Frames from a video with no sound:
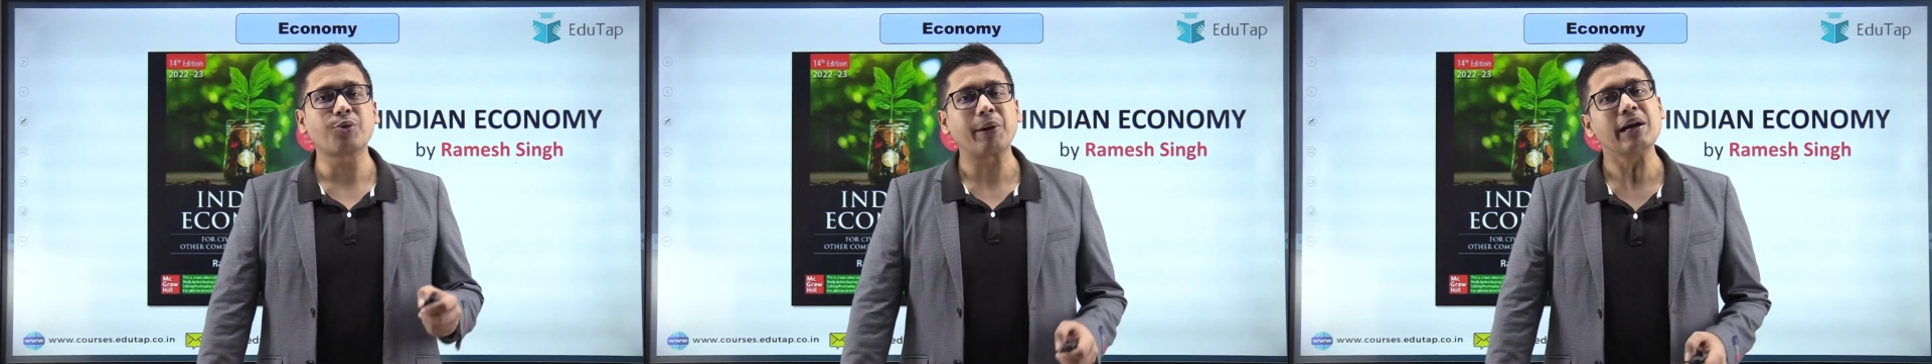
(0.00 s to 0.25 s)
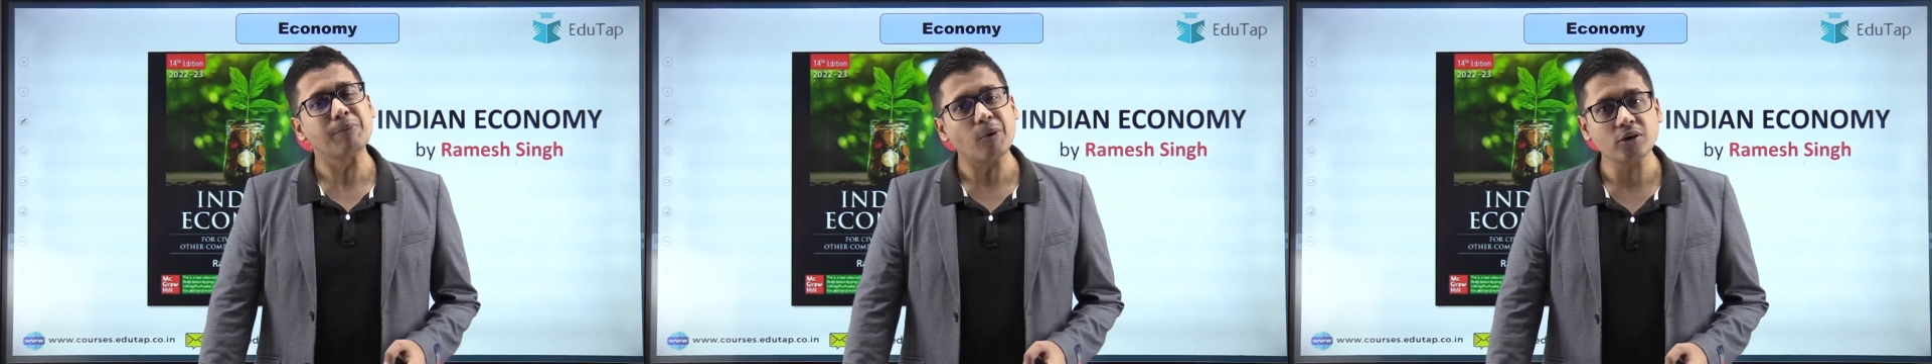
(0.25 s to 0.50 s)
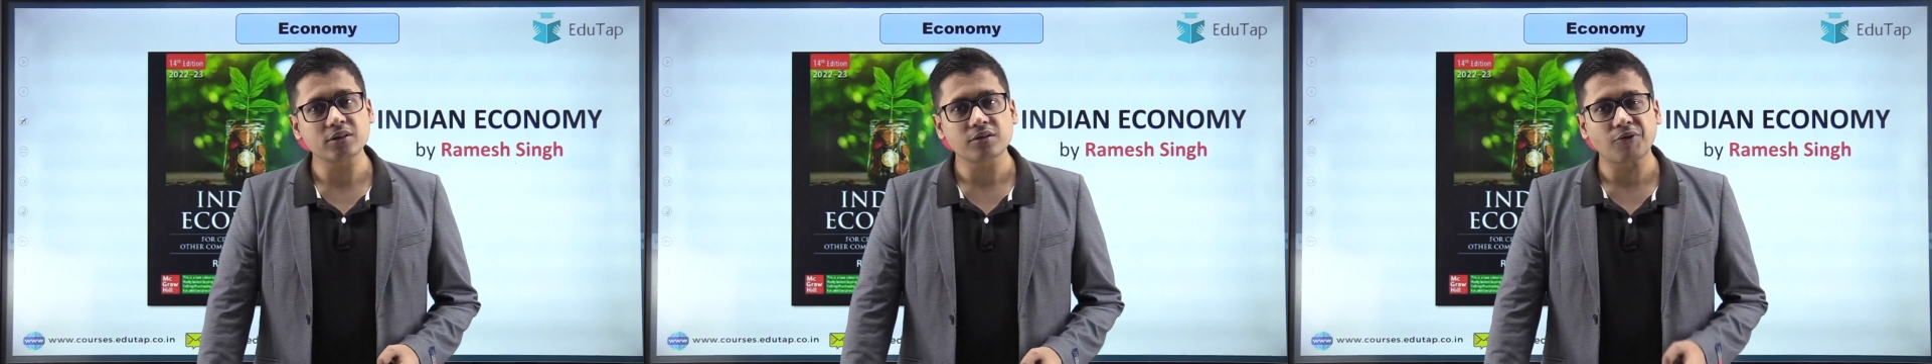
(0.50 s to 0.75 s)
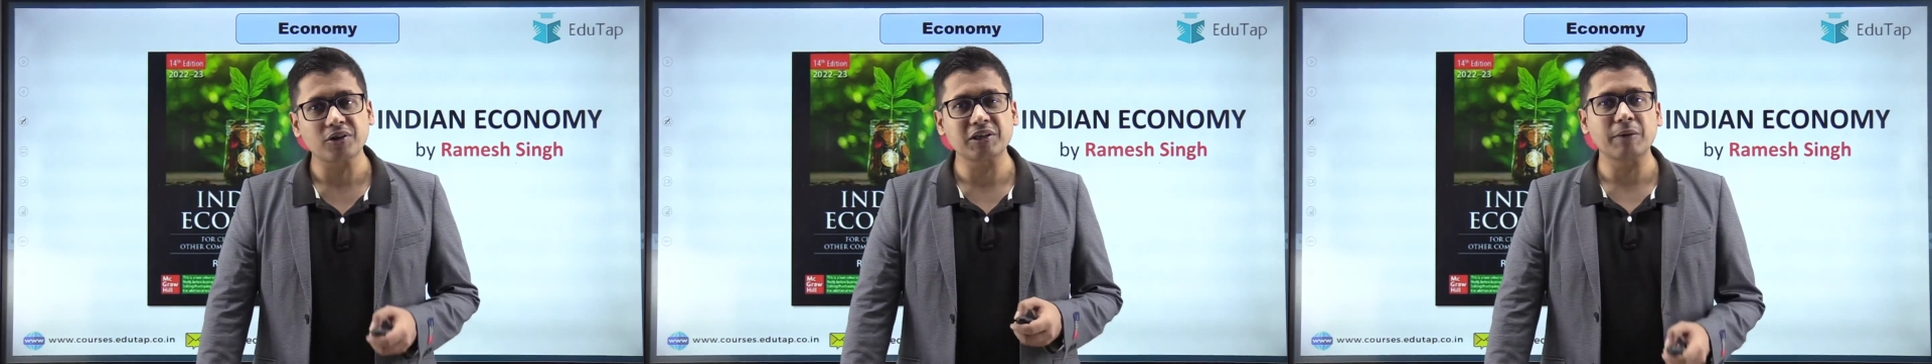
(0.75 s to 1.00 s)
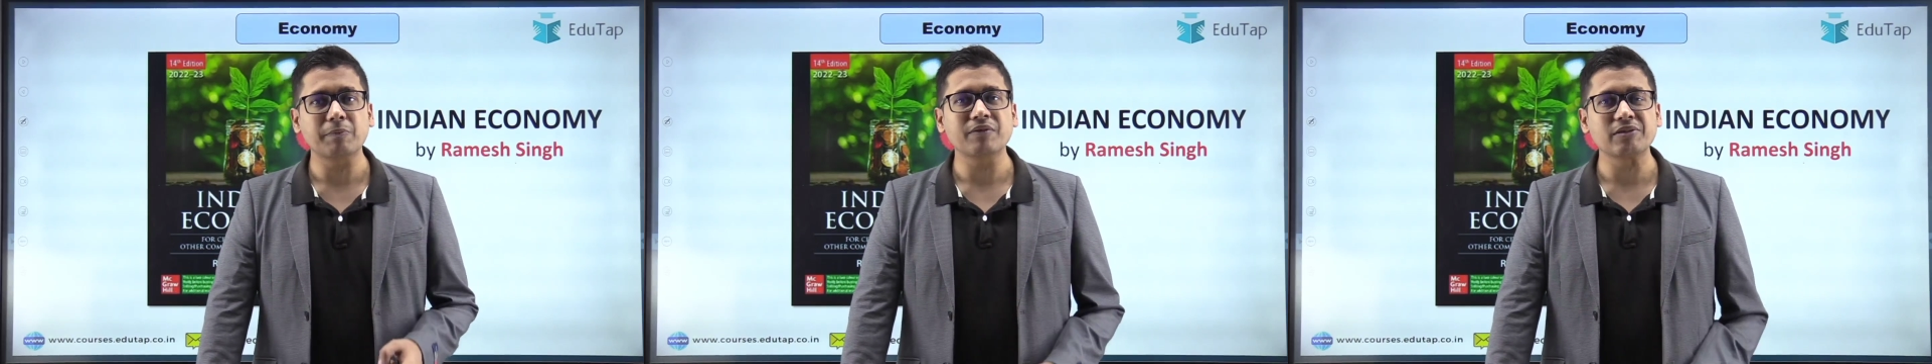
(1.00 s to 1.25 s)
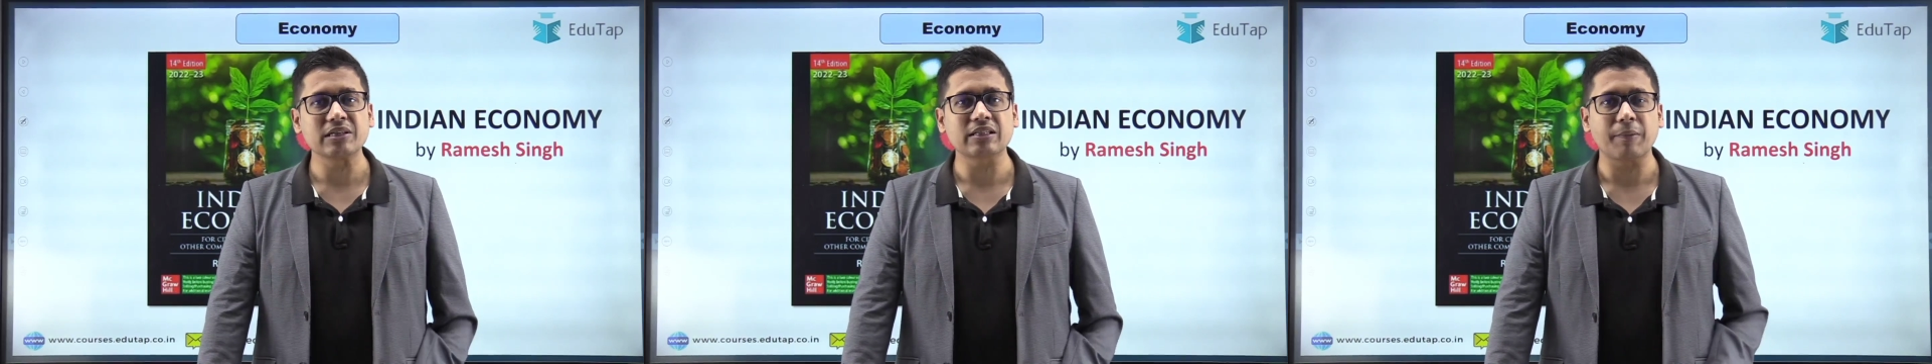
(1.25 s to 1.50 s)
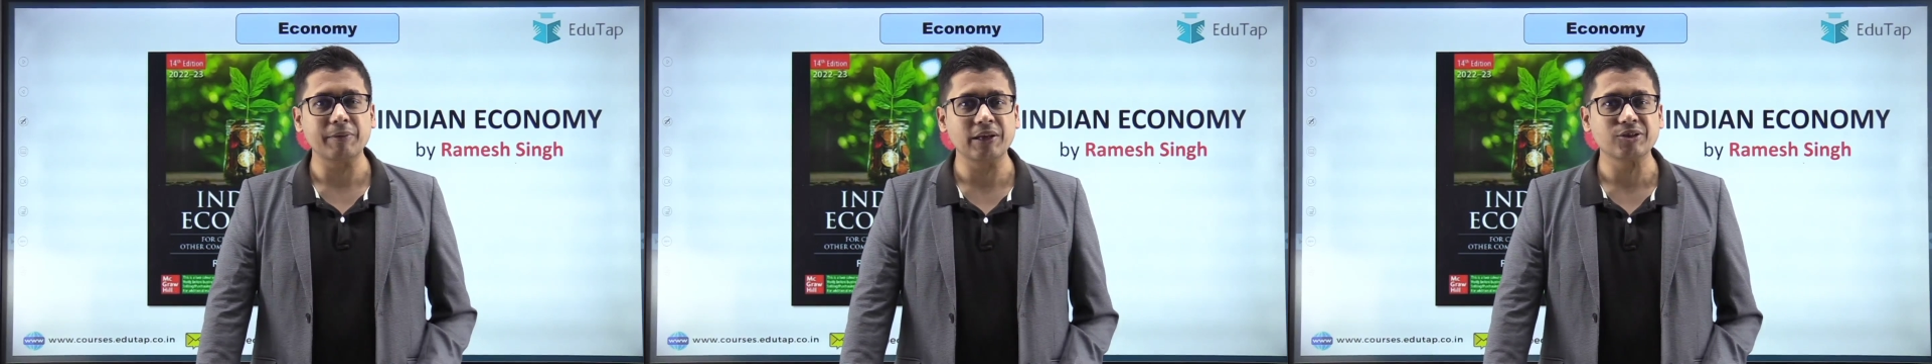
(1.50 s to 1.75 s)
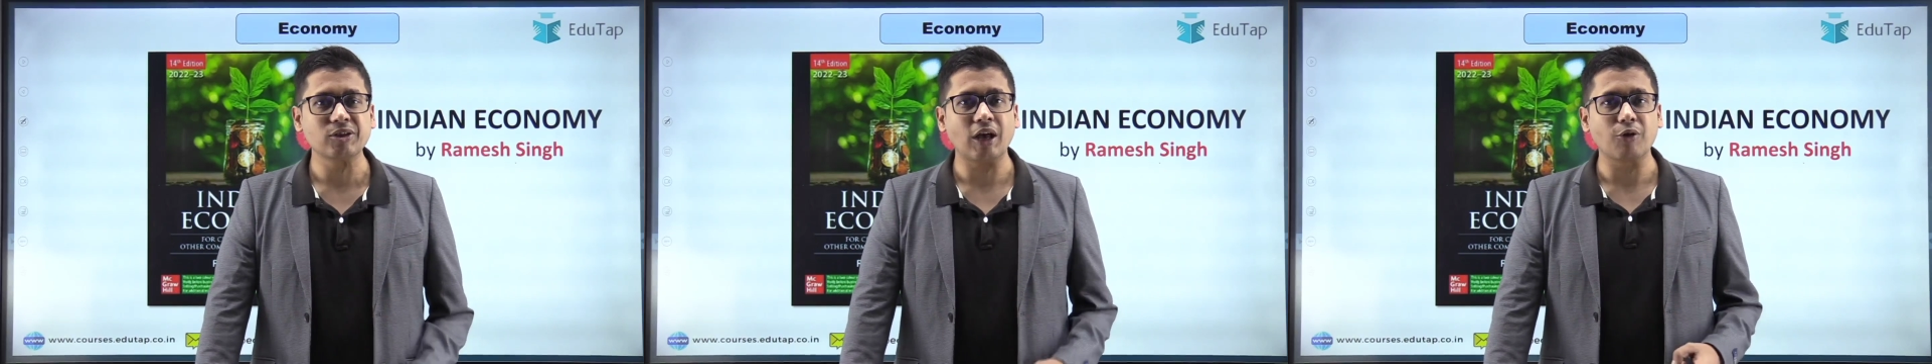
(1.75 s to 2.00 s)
read books for the APFC examination.